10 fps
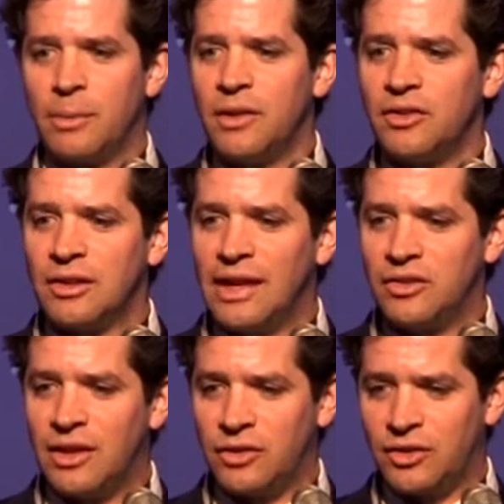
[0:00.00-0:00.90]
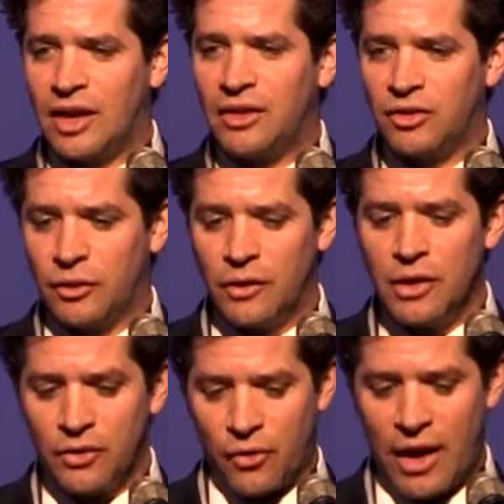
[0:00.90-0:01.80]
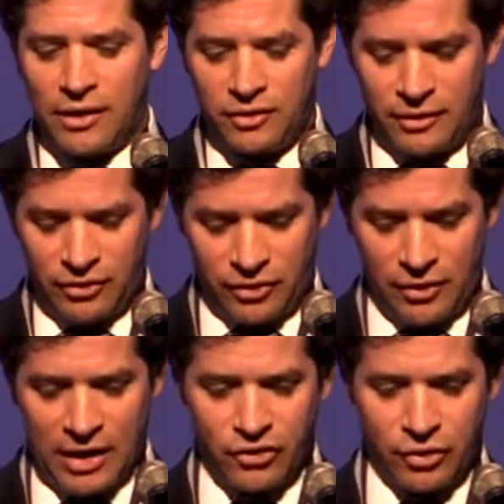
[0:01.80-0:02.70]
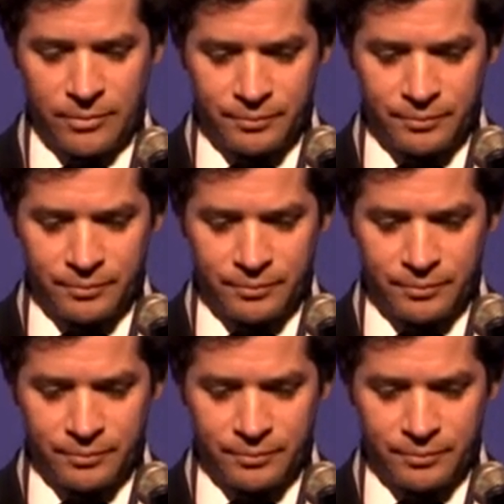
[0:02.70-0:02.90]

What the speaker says: But this at least gives a sense of trends in this direction.